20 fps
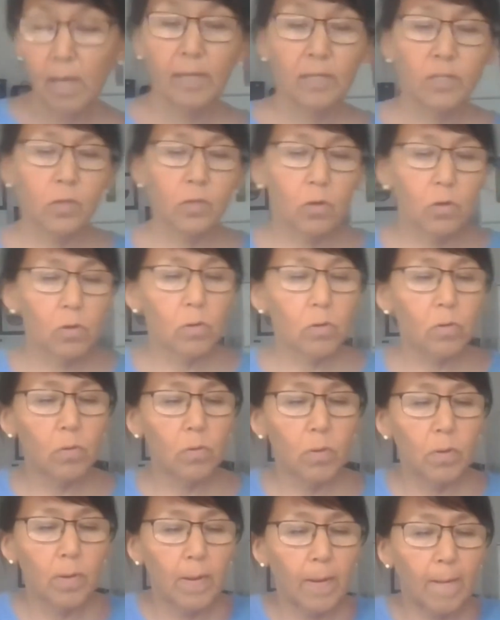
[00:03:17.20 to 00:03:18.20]

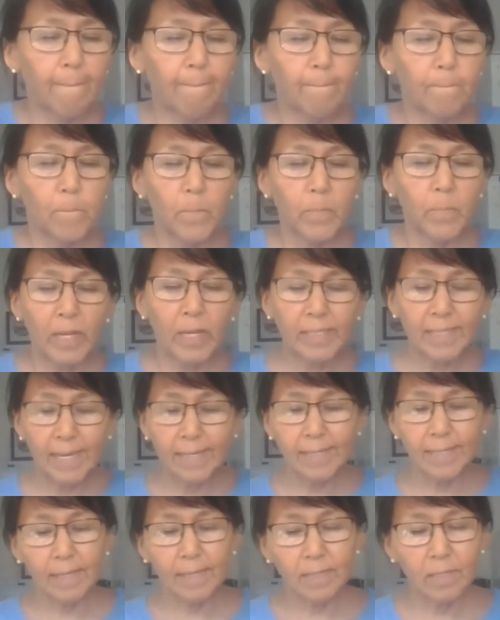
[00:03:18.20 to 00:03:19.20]
So as I
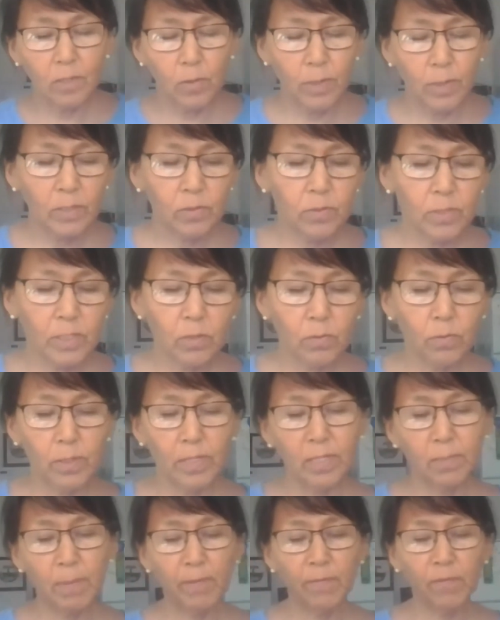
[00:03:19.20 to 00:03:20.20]
said, so Inuktitut
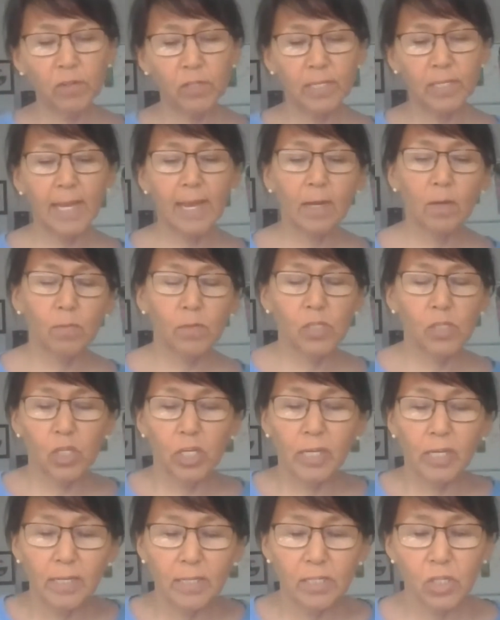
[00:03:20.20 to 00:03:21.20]
is my first language,
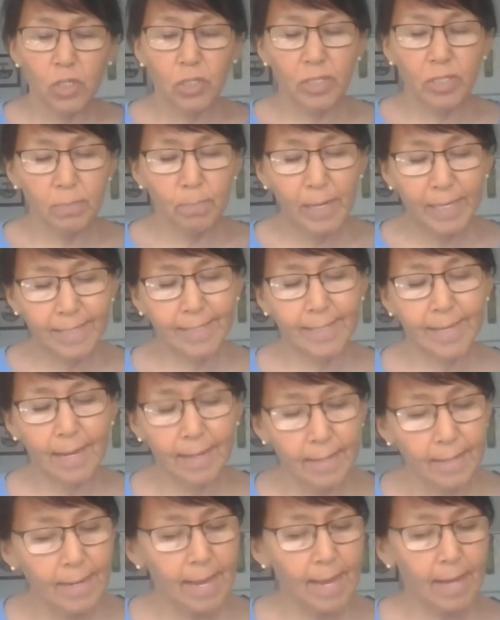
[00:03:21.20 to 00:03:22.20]
English is my
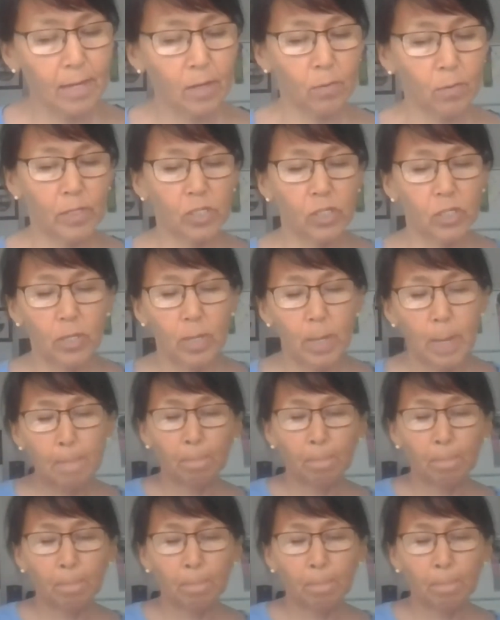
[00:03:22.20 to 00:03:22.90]
second language.